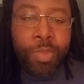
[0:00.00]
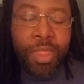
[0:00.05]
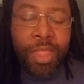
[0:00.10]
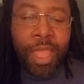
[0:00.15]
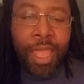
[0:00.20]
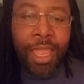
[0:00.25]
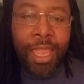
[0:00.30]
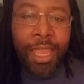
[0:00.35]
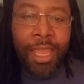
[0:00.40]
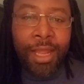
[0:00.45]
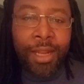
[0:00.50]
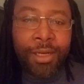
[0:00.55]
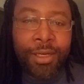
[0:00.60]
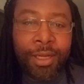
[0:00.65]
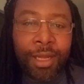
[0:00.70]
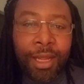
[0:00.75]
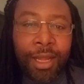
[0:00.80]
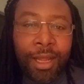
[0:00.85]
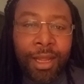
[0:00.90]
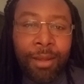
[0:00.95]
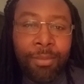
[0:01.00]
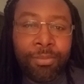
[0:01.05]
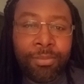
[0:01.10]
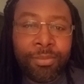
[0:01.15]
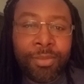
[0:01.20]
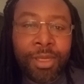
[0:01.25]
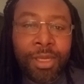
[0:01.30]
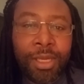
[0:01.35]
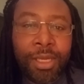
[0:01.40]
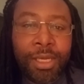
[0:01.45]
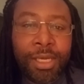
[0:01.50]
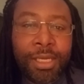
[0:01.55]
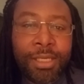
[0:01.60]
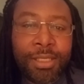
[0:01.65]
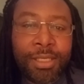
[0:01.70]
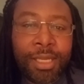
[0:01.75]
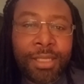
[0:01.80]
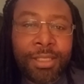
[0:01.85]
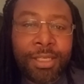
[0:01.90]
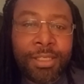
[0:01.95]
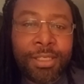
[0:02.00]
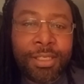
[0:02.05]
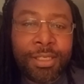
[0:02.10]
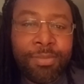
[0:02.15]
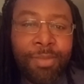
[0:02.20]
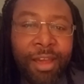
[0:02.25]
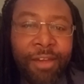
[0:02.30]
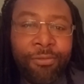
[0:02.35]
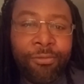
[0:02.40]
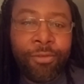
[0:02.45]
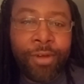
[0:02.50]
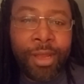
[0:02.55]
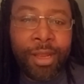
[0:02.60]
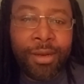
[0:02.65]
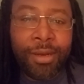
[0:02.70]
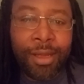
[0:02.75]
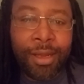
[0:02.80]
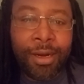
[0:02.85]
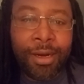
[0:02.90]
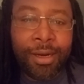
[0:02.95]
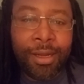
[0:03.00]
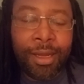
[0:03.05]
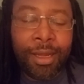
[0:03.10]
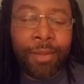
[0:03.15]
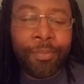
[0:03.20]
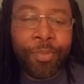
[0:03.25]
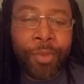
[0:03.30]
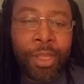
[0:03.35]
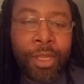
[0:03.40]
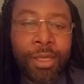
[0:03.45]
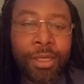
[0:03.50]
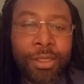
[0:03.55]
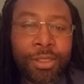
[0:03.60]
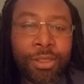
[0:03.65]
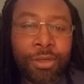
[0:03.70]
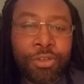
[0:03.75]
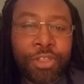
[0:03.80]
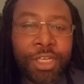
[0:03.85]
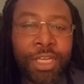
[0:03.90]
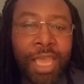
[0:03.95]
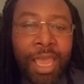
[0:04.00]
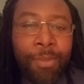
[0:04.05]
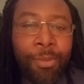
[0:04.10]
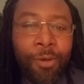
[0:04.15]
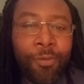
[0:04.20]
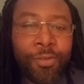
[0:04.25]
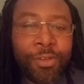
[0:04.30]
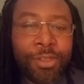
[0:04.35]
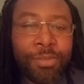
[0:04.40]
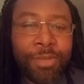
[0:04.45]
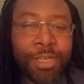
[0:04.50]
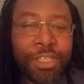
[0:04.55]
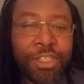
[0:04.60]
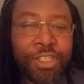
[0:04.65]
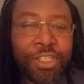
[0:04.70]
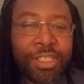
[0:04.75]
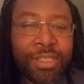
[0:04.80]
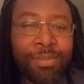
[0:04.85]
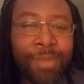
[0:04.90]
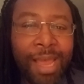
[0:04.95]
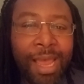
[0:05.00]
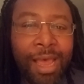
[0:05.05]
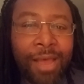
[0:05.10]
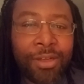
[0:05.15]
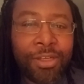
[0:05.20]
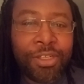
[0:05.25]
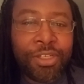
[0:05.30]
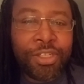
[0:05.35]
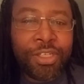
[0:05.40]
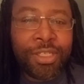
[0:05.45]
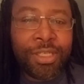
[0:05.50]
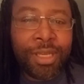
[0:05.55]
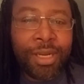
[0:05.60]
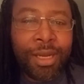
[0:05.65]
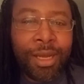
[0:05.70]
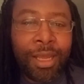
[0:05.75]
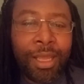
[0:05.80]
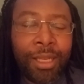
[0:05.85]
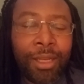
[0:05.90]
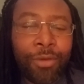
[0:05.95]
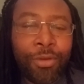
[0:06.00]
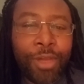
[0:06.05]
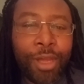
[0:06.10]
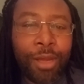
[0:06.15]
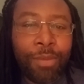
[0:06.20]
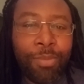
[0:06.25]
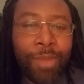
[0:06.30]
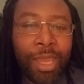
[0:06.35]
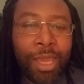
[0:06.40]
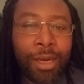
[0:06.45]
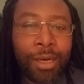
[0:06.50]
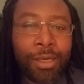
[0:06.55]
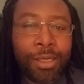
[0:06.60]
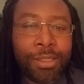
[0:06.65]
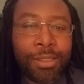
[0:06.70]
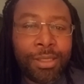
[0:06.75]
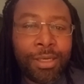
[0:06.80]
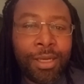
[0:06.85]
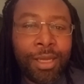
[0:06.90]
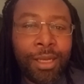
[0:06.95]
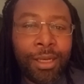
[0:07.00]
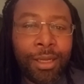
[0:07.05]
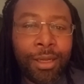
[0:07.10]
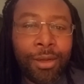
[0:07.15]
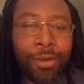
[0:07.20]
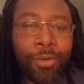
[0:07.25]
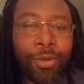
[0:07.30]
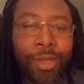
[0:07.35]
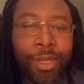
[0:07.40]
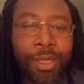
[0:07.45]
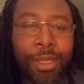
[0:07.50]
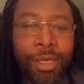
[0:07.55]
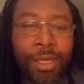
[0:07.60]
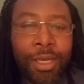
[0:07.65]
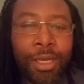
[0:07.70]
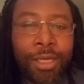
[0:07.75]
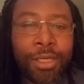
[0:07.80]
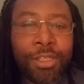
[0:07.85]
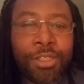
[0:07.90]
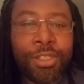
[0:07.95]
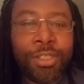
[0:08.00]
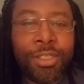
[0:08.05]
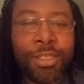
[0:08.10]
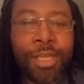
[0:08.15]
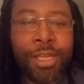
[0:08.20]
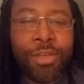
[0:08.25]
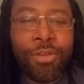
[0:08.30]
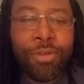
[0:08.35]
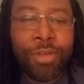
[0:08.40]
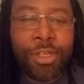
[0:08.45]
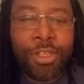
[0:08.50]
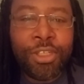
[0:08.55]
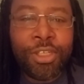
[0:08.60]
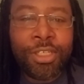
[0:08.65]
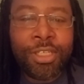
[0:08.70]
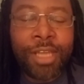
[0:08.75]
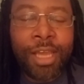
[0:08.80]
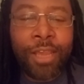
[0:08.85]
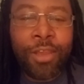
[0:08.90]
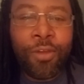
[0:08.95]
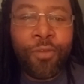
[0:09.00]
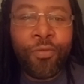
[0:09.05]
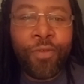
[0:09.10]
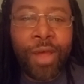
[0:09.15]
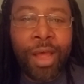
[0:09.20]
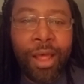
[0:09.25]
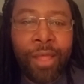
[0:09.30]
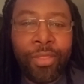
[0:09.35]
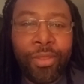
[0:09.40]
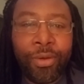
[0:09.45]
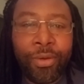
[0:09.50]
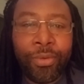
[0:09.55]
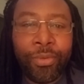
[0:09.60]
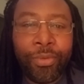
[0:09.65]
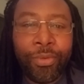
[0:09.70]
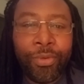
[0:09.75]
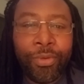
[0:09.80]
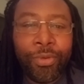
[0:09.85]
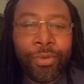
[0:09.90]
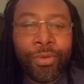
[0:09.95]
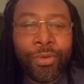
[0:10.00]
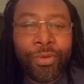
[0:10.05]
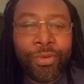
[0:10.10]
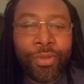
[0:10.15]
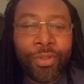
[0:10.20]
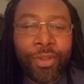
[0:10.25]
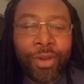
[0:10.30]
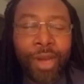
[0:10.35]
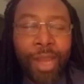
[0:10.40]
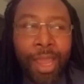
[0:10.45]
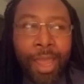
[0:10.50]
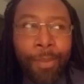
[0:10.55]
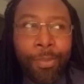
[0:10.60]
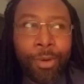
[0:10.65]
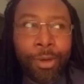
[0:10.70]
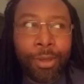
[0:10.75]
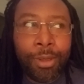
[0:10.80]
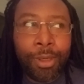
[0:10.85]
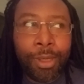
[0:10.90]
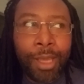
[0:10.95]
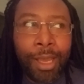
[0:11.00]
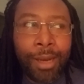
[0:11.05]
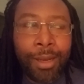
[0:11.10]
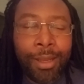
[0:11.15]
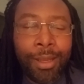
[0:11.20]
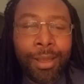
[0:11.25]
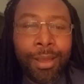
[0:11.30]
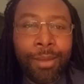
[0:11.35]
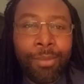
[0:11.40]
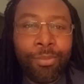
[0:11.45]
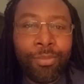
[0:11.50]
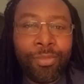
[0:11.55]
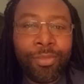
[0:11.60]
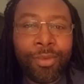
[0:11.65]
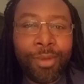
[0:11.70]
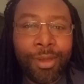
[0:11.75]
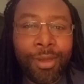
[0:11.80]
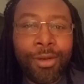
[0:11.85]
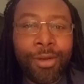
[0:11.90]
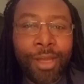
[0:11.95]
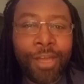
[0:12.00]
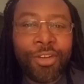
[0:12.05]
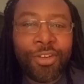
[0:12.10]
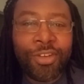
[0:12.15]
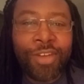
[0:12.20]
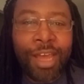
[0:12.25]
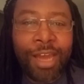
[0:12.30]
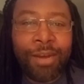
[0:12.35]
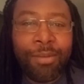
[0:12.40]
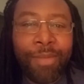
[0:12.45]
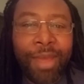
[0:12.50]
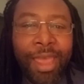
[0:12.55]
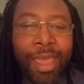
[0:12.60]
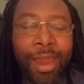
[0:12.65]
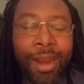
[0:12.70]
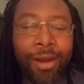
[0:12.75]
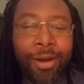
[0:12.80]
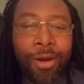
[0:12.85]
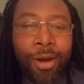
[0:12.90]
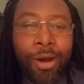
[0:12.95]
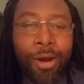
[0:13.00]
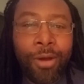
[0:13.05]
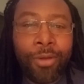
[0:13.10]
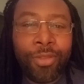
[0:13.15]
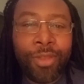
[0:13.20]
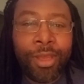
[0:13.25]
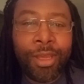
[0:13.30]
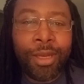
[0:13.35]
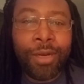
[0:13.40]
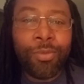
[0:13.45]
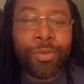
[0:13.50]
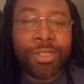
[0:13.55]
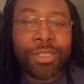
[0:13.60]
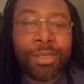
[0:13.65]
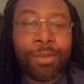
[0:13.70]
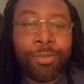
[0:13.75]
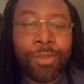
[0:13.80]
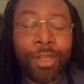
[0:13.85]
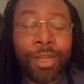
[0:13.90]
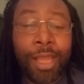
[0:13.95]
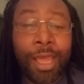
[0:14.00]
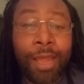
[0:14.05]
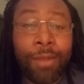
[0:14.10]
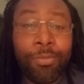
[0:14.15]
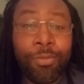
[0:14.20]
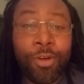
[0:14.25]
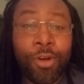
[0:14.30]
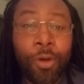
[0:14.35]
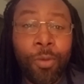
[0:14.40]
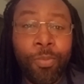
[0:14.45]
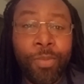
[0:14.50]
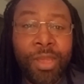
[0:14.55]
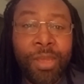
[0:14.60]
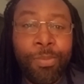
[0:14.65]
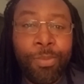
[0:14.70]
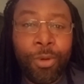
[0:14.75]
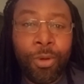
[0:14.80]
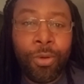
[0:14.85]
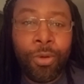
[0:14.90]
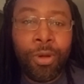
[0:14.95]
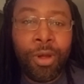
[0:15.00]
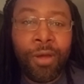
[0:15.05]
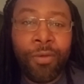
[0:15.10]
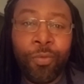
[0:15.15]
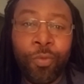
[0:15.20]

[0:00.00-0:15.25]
And he said, "This is my friend, da da da." So she came over to me and she smiled and she said, "Hello, young man." And I said, "Hello." And then she said, "You look just like your father." So then I happened to look at him, and I just nodded my head at her, thinking it was something that, you know, people of